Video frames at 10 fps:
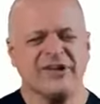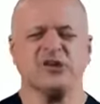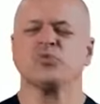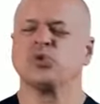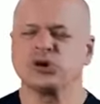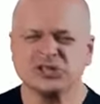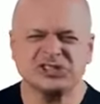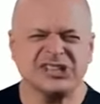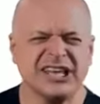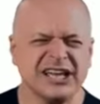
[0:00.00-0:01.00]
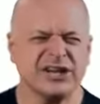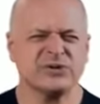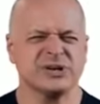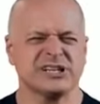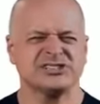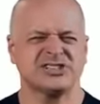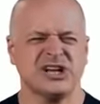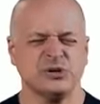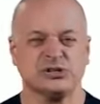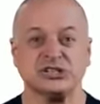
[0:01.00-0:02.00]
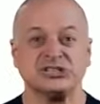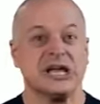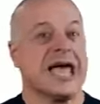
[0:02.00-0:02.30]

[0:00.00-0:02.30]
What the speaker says: a worsening aortic stenosis,